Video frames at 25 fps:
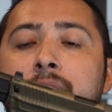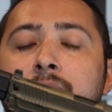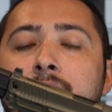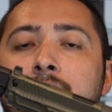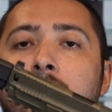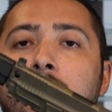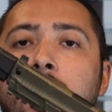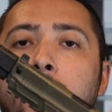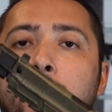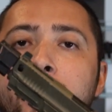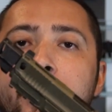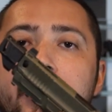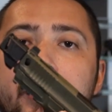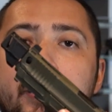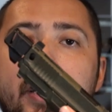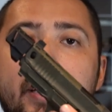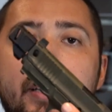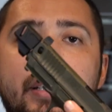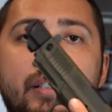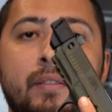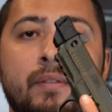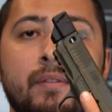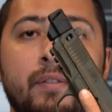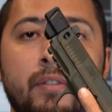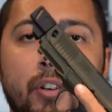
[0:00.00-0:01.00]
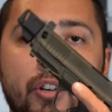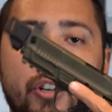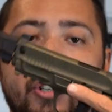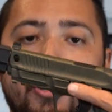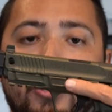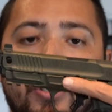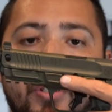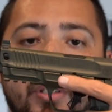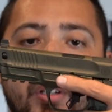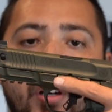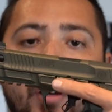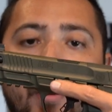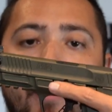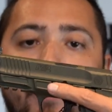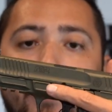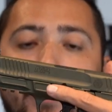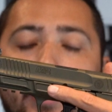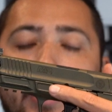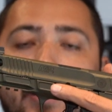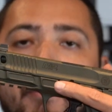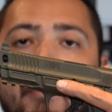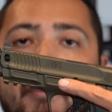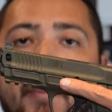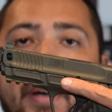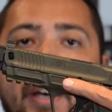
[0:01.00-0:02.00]
a compensated version of
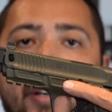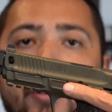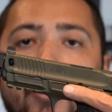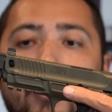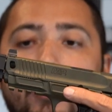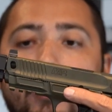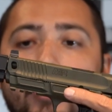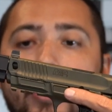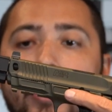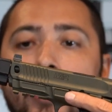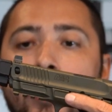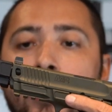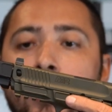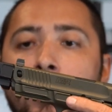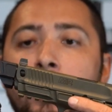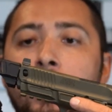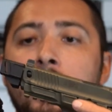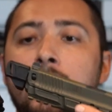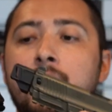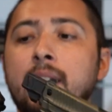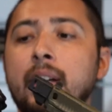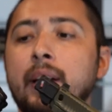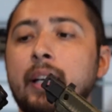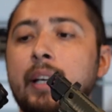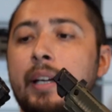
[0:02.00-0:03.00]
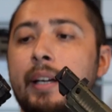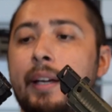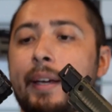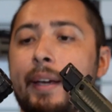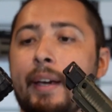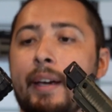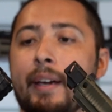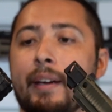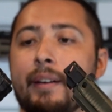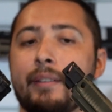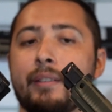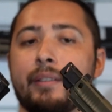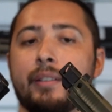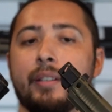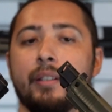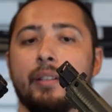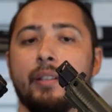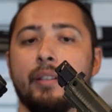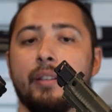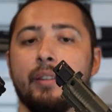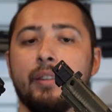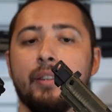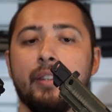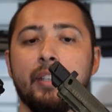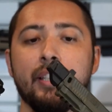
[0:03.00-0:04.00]
the metal here.
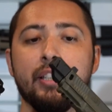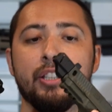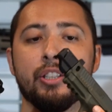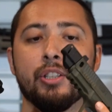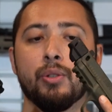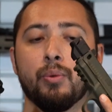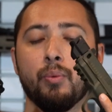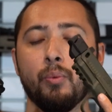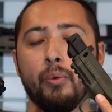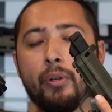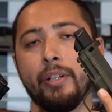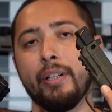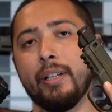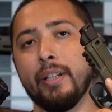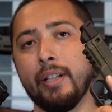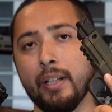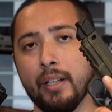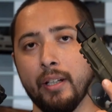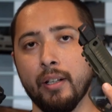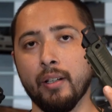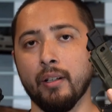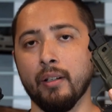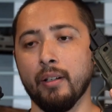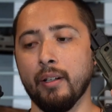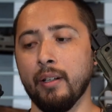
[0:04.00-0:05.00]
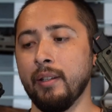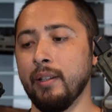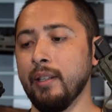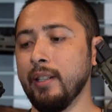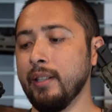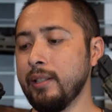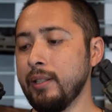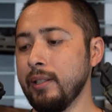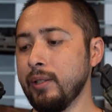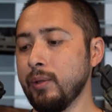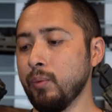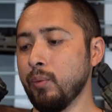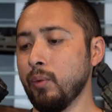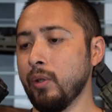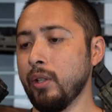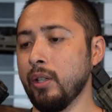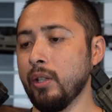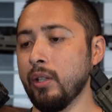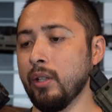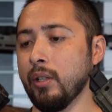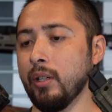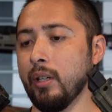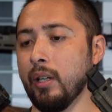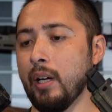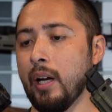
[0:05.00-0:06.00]
And this one here, and this is
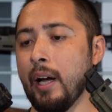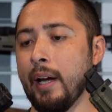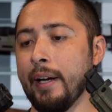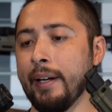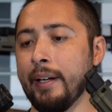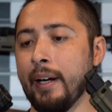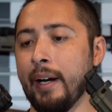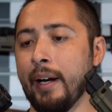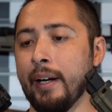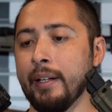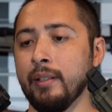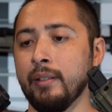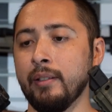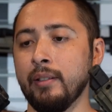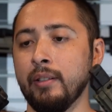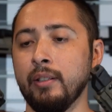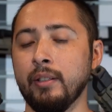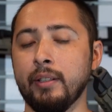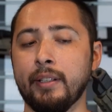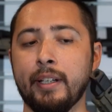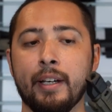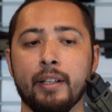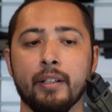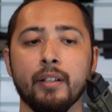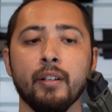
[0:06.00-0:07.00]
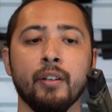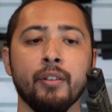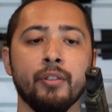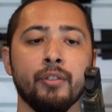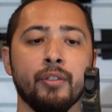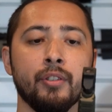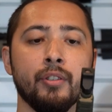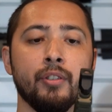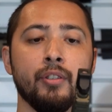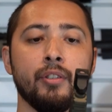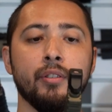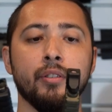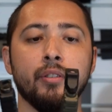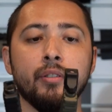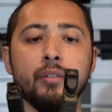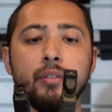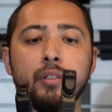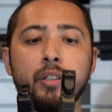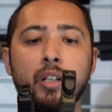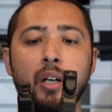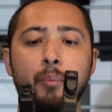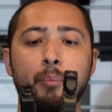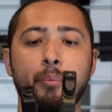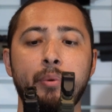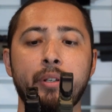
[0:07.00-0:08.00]
where I kind of look at other
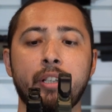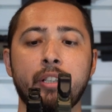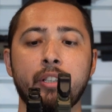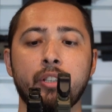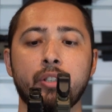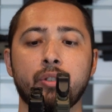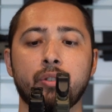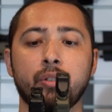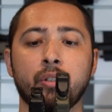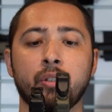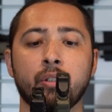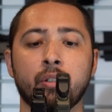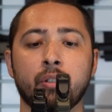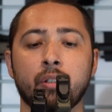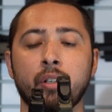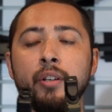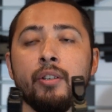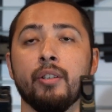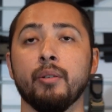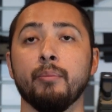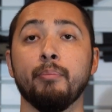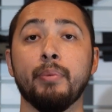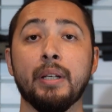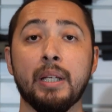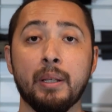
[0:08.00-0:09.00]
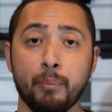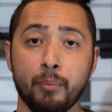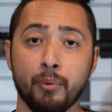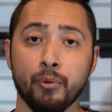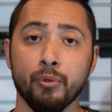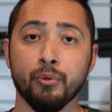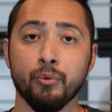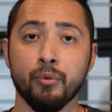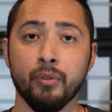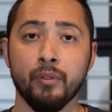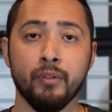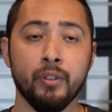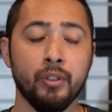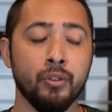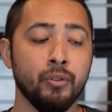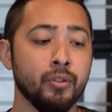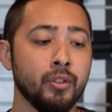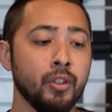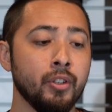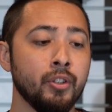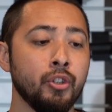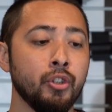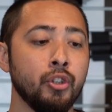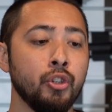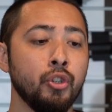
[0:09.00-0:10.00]
companies or other people's reviews,
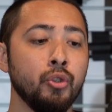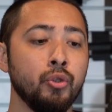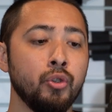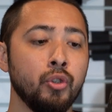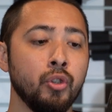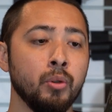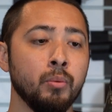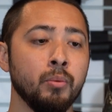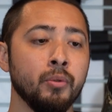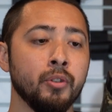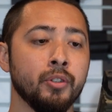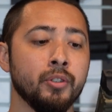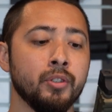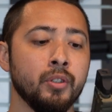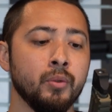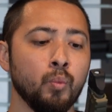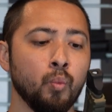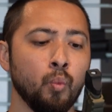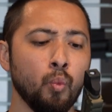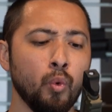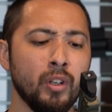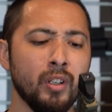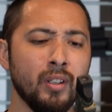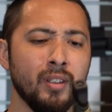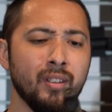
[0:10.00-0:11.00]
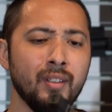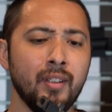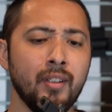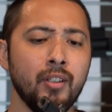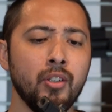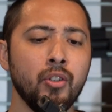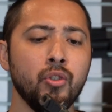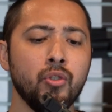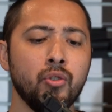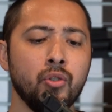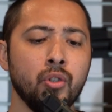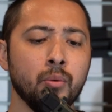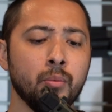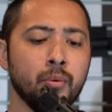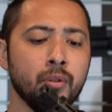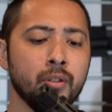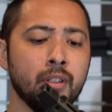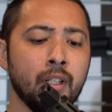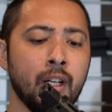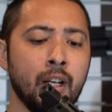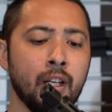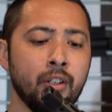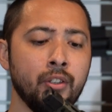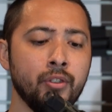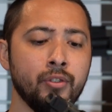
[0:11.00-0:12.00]
other YouTubers. And one of the YouTubers
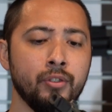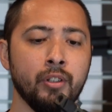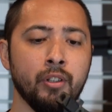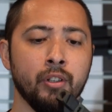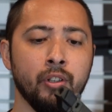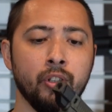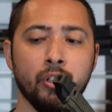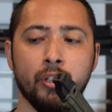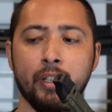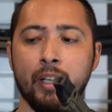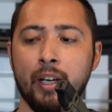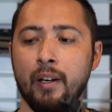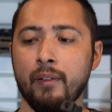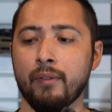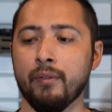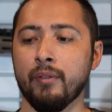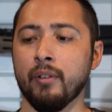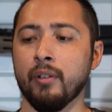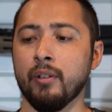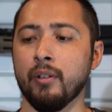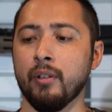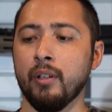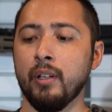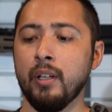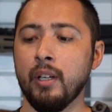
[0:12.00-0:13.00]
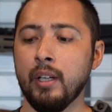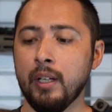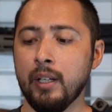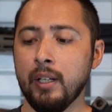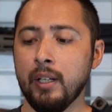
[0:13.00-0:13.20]
that I usually look at for